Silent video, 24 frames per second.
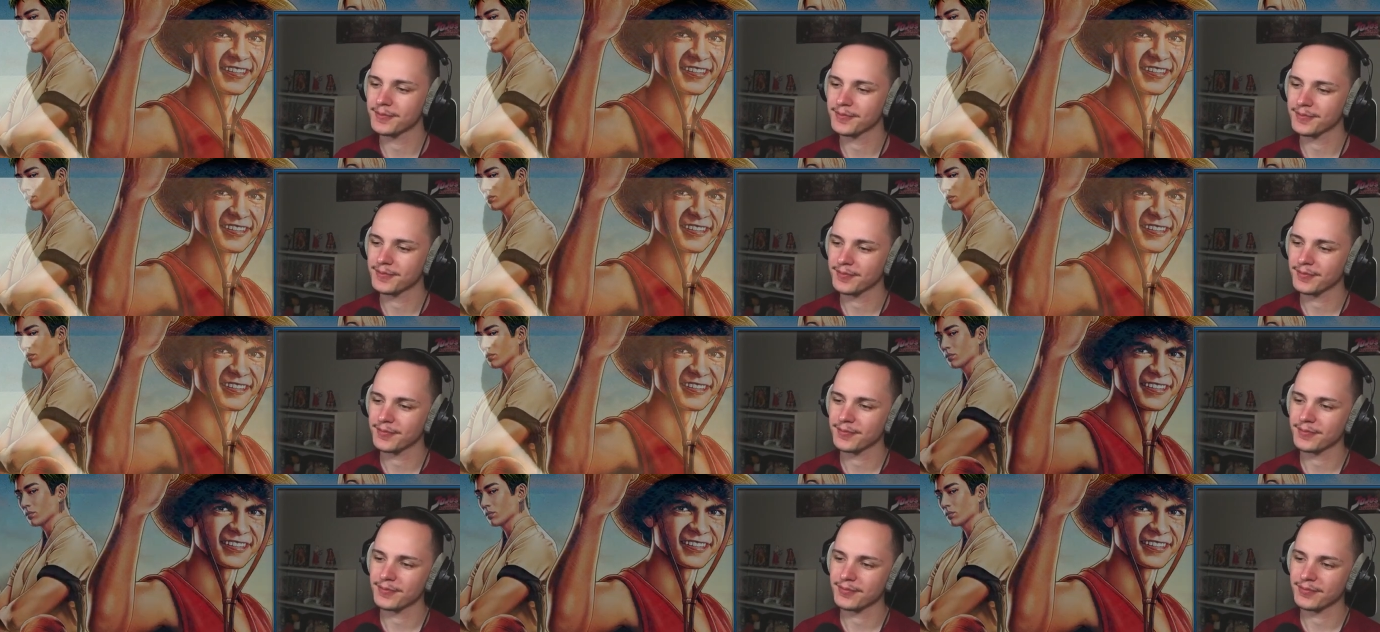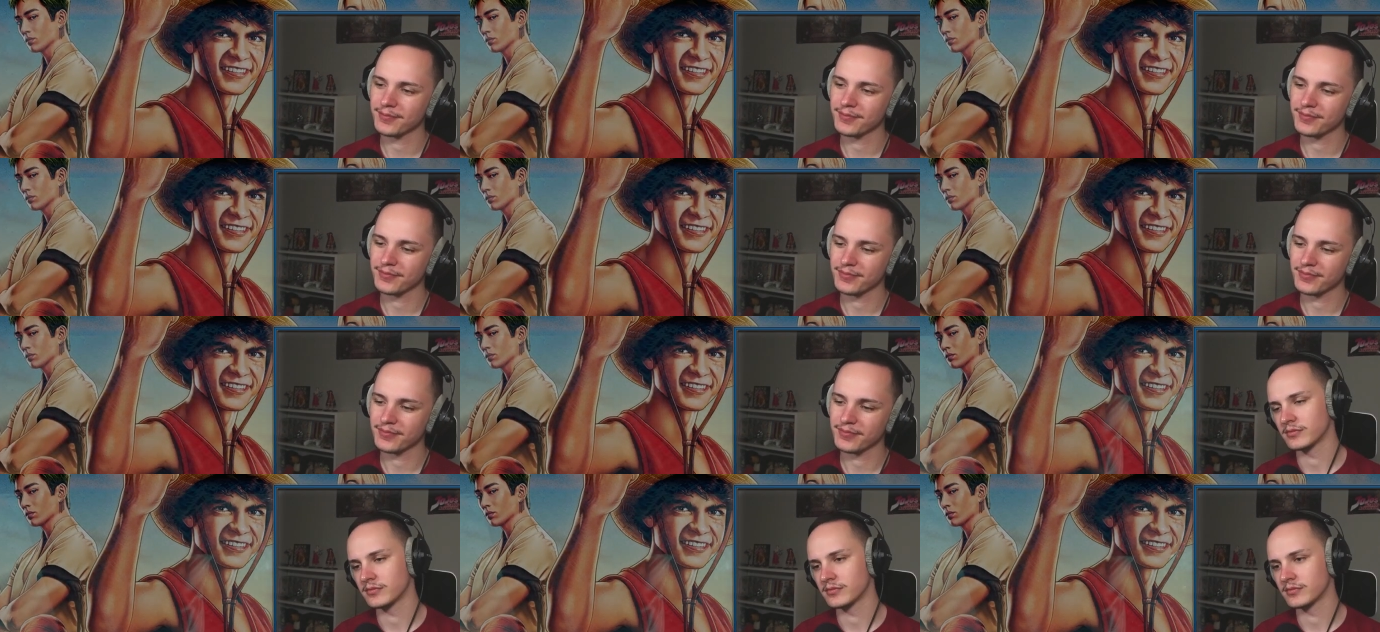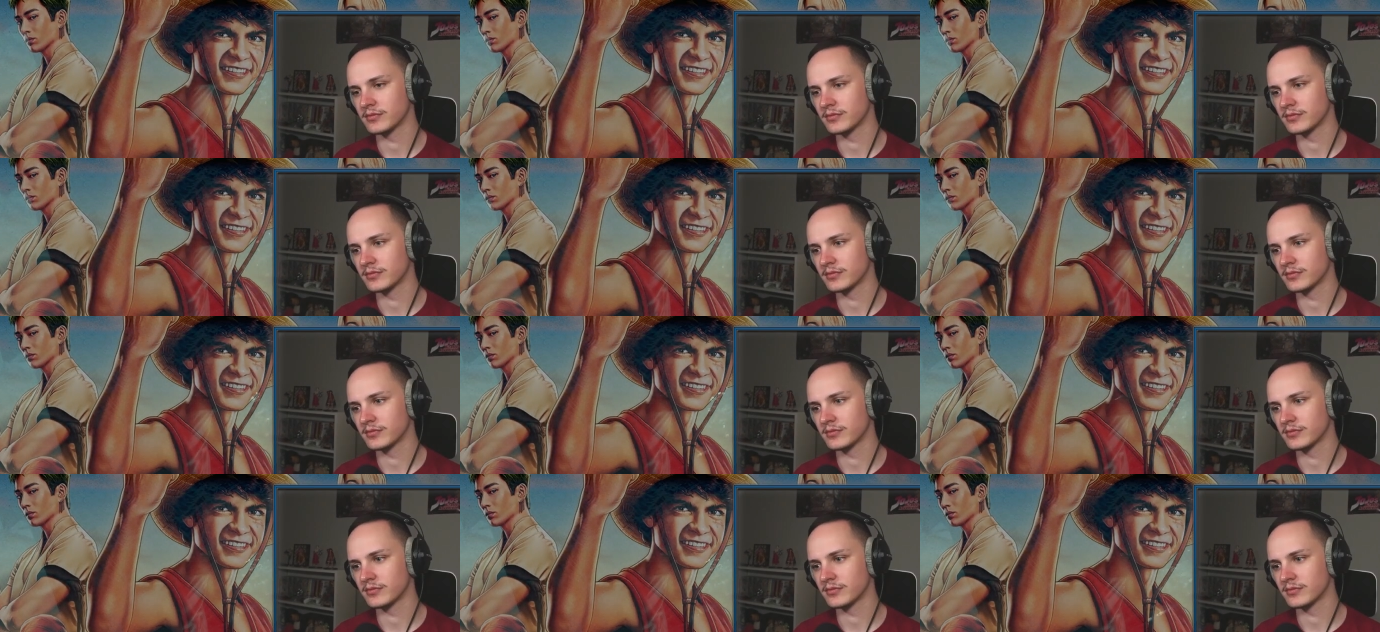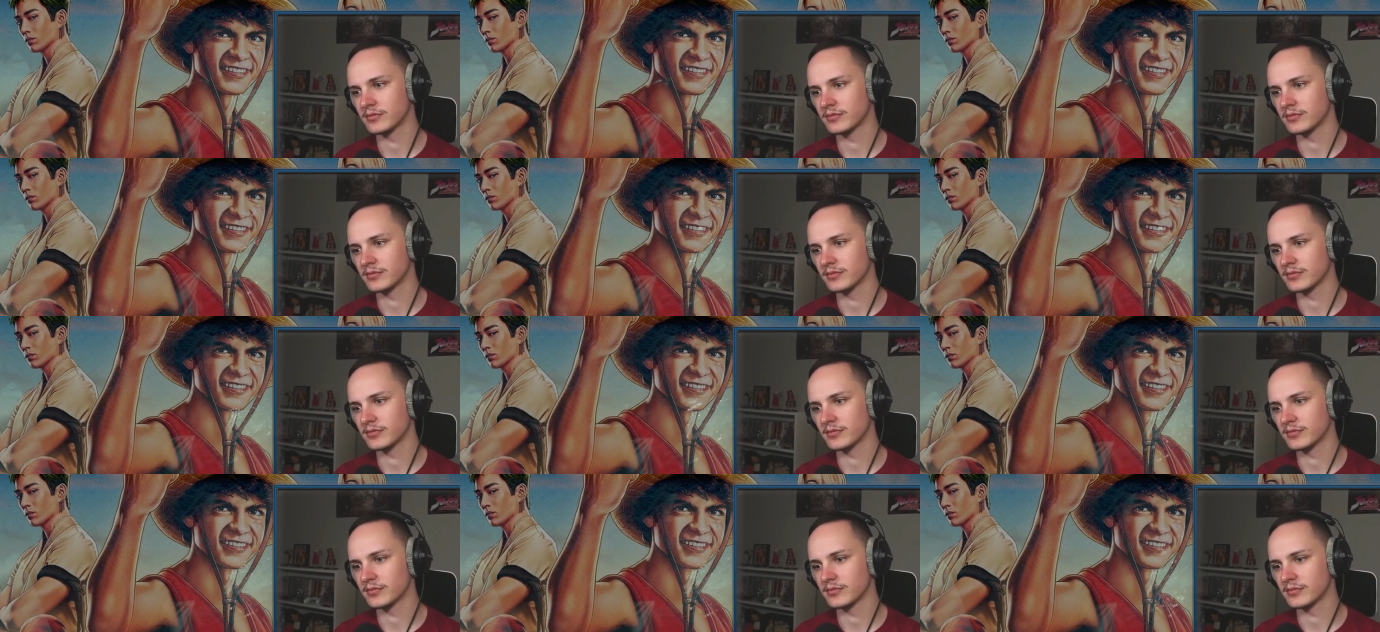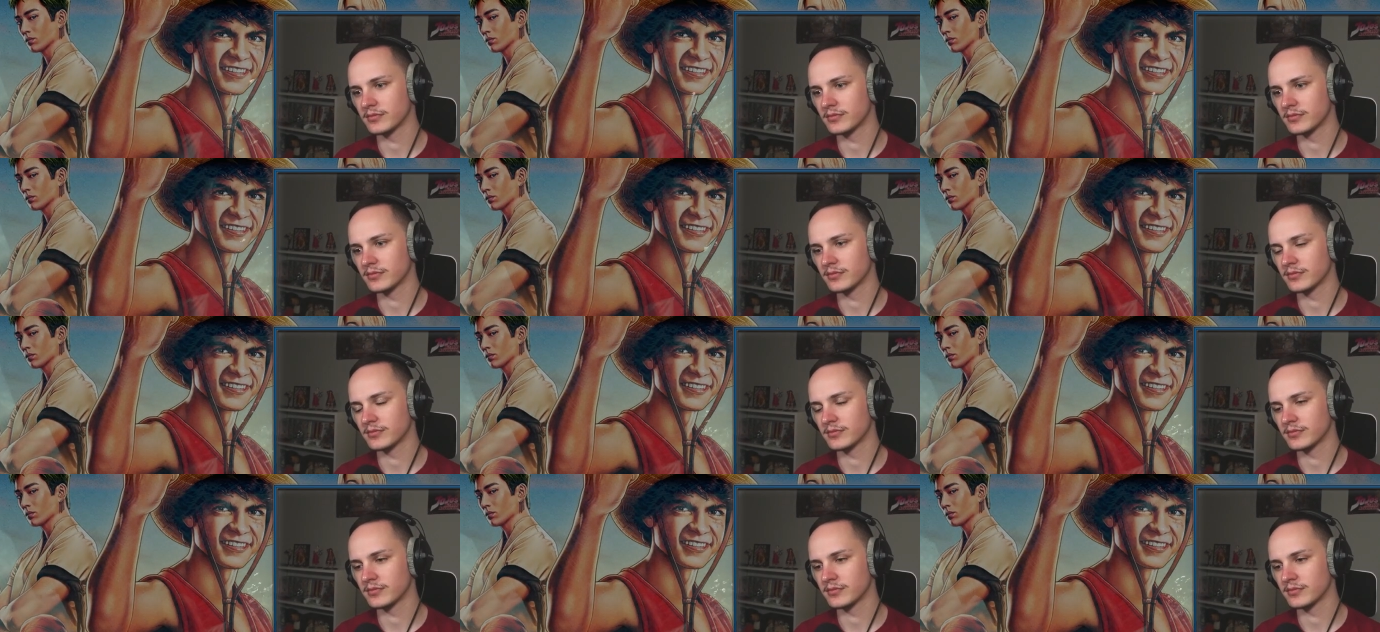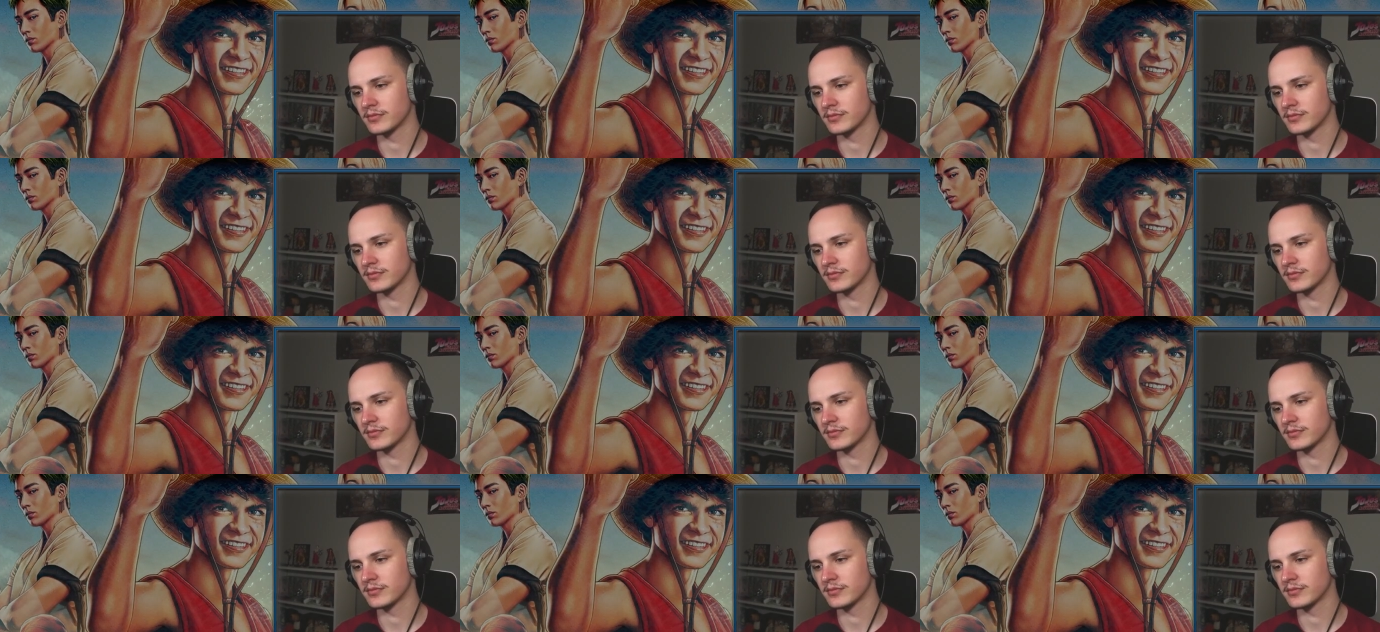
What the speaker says: [no speech]